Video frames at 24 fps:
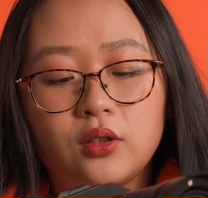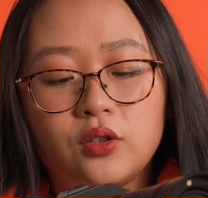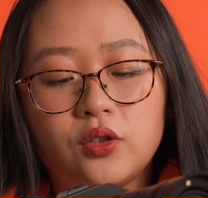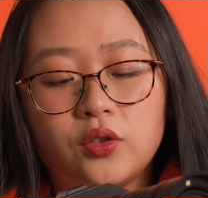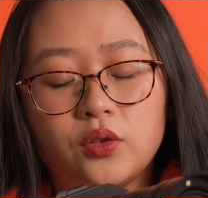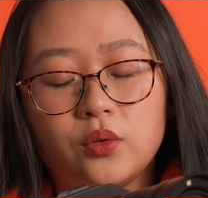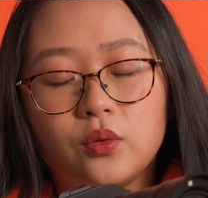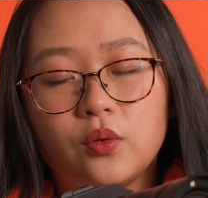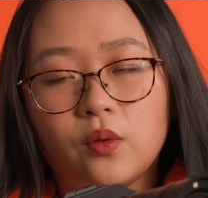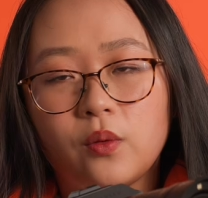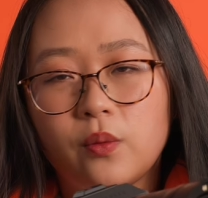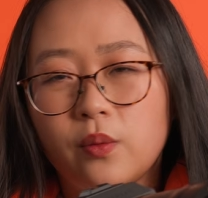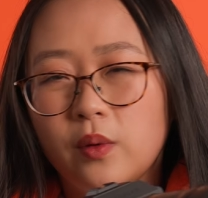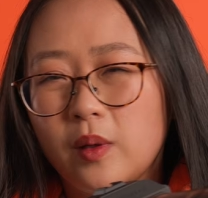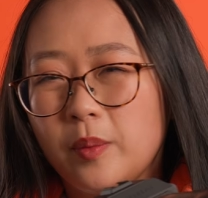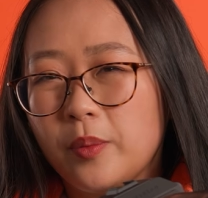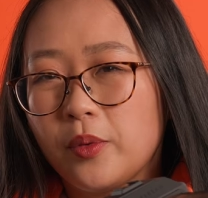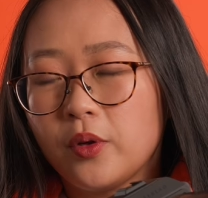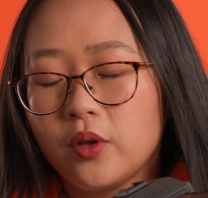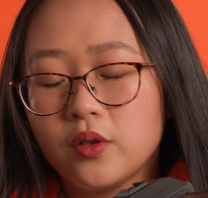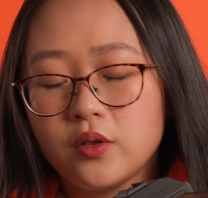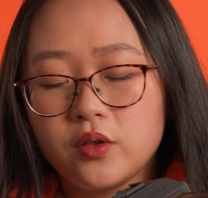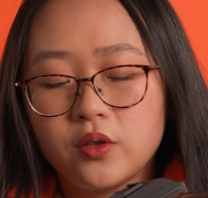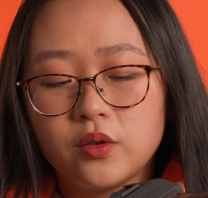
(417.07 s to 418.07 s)
to
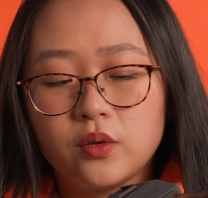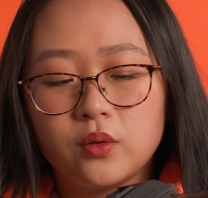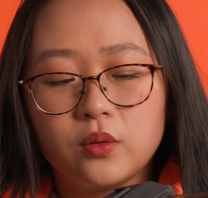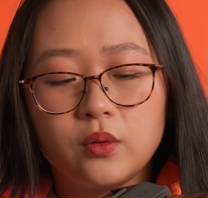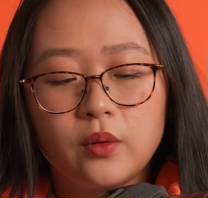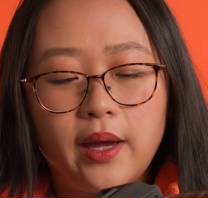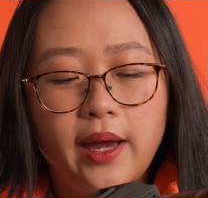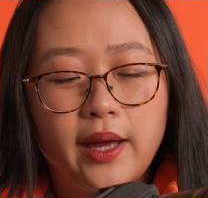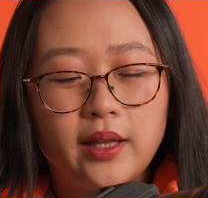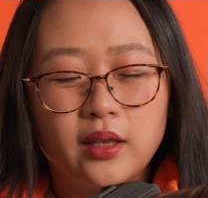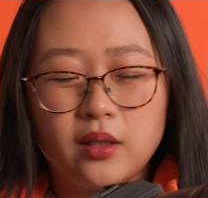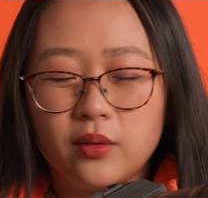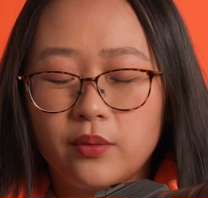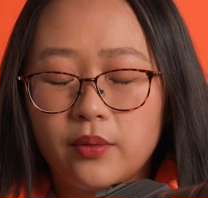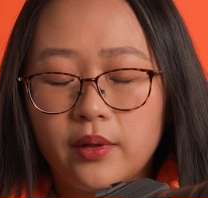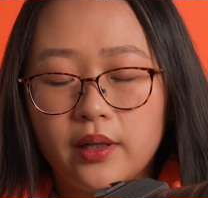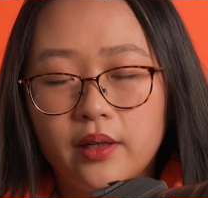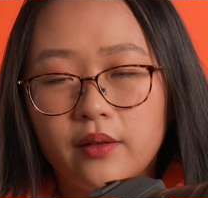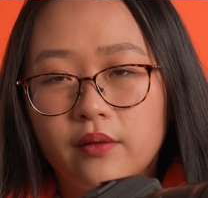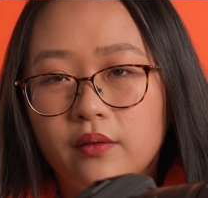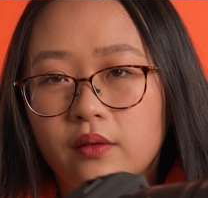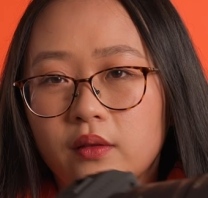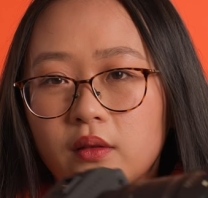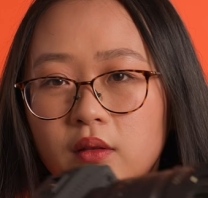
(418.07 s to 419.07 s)
3.2 at
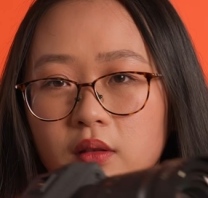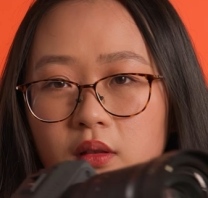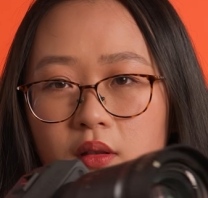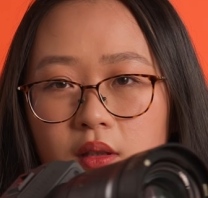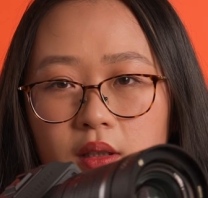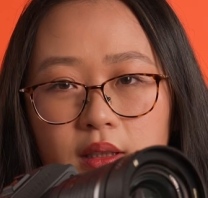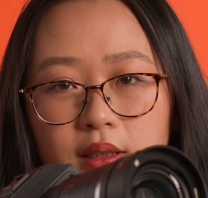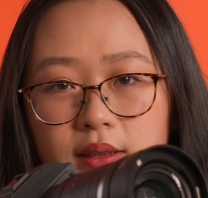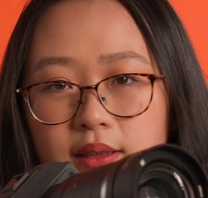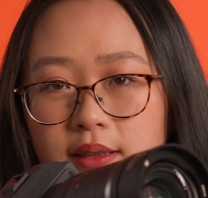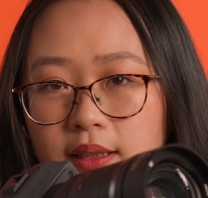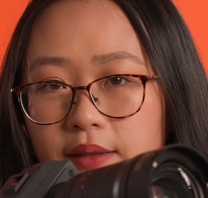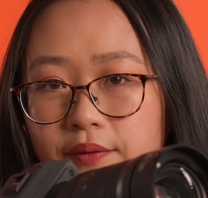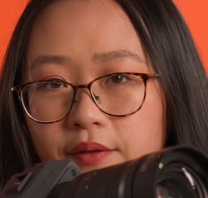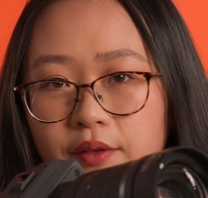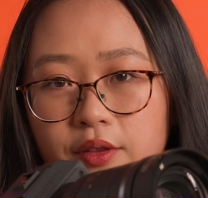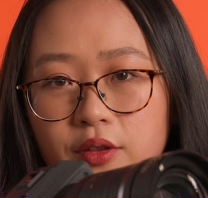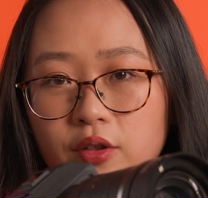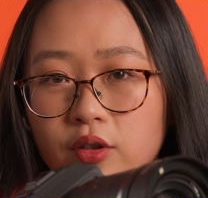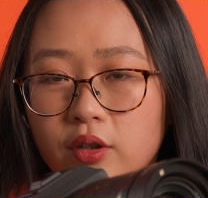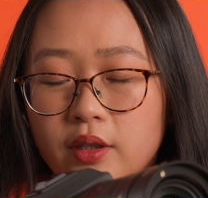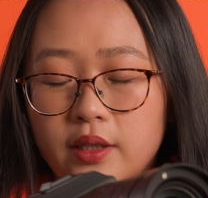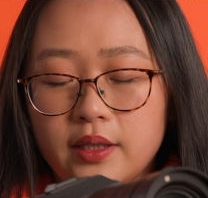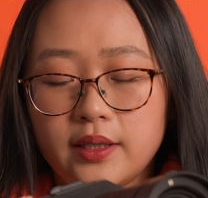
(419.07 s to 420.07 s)
around
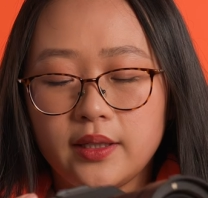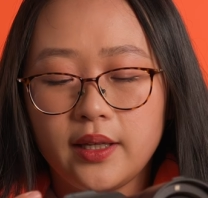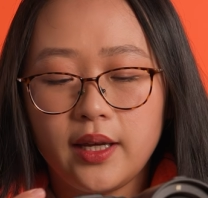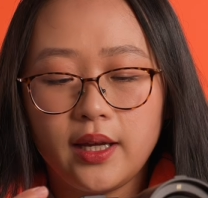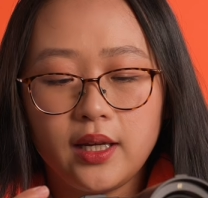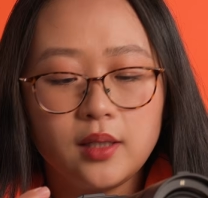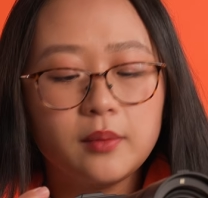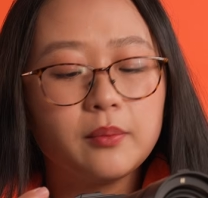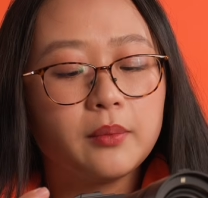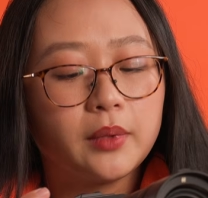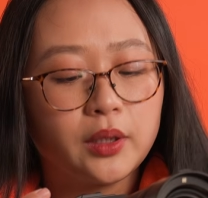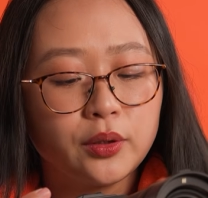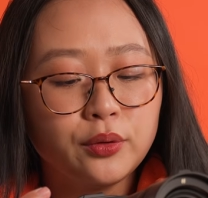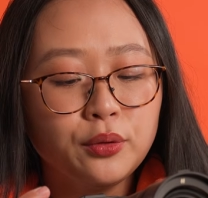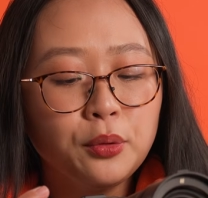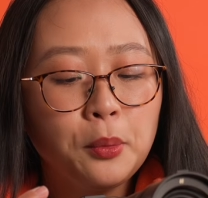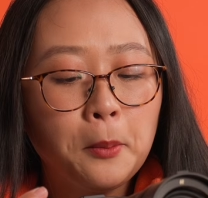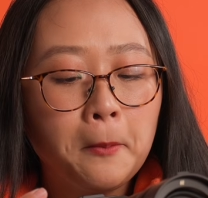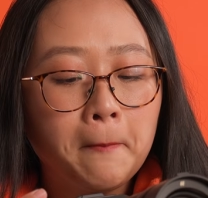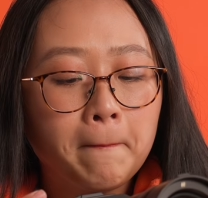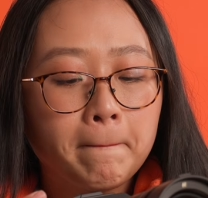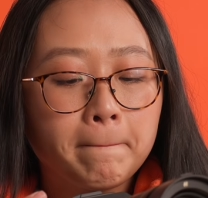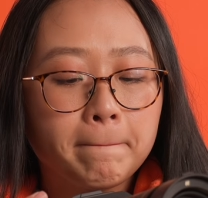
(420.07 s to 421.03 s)
37-38mm.